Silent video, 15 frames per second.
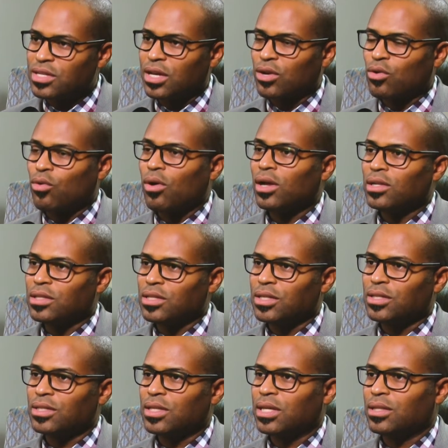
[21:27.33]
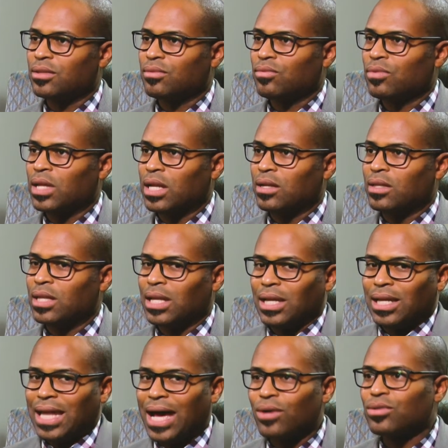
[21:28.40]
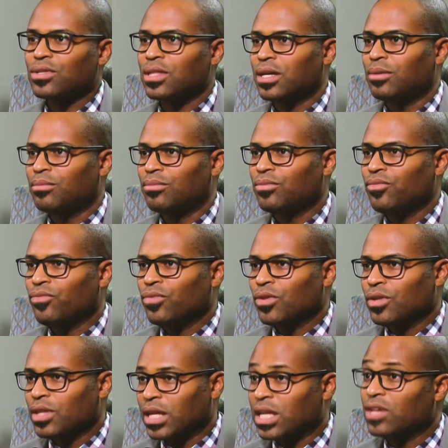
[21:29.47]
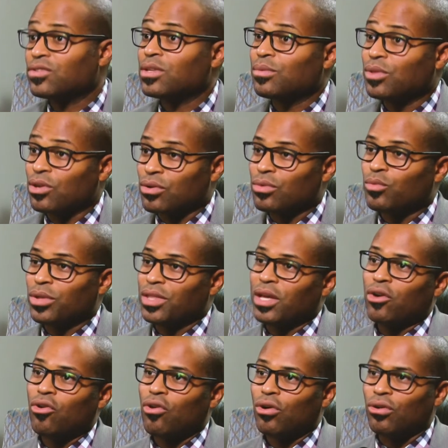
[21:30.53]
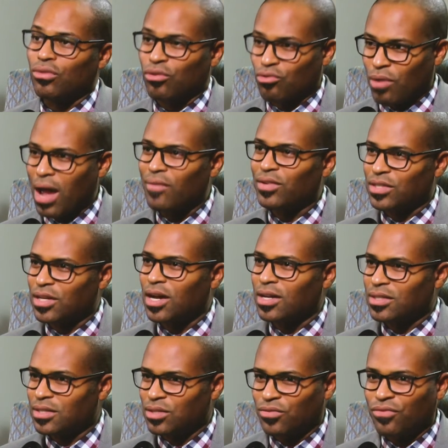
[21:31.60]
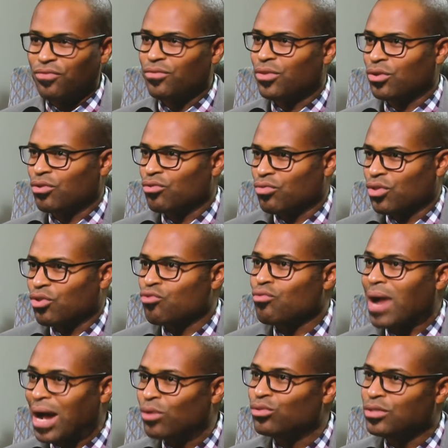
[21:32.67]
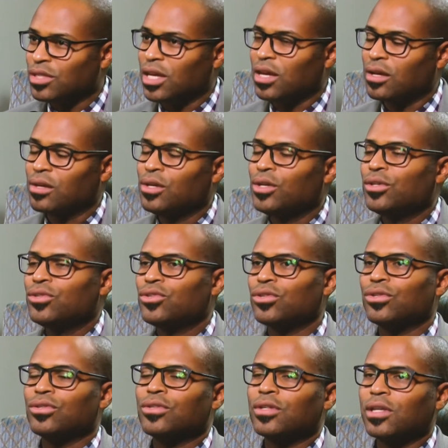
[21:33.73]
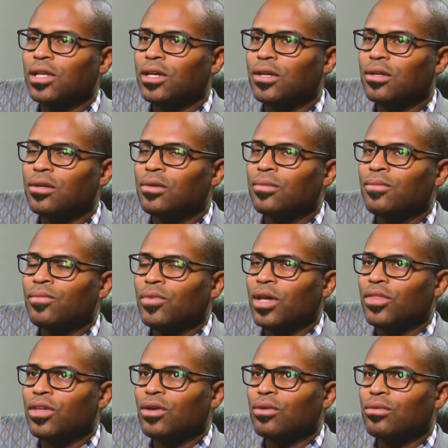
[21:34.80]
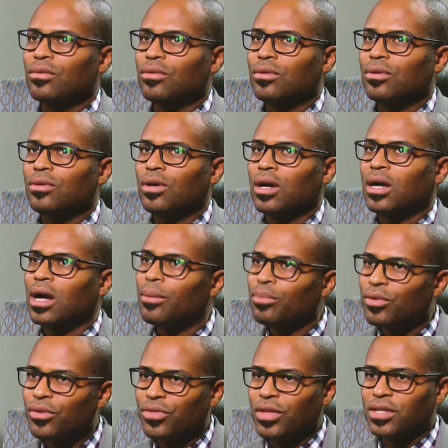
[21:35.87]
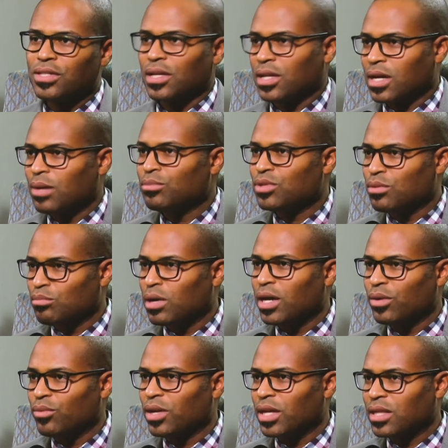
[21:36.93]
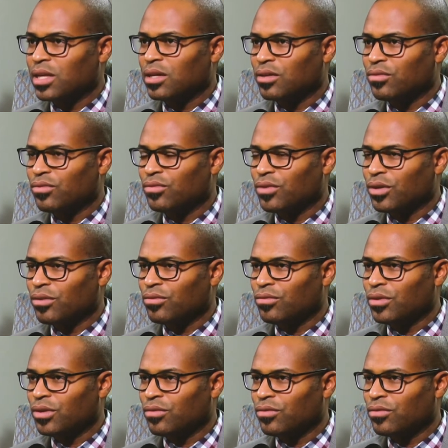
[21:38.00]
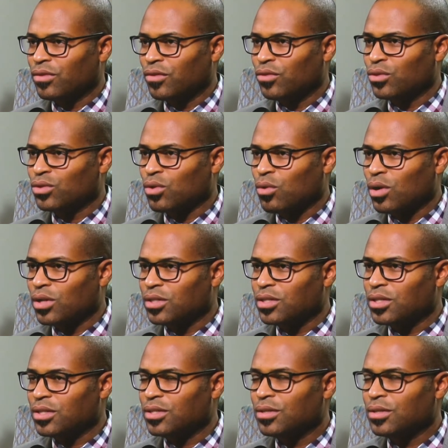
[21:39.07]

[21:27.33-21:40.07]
qualities that allows them, that gives them what they call gravitas, the grounding to lead. And I think a couple of things that come to mind when I think of those qualities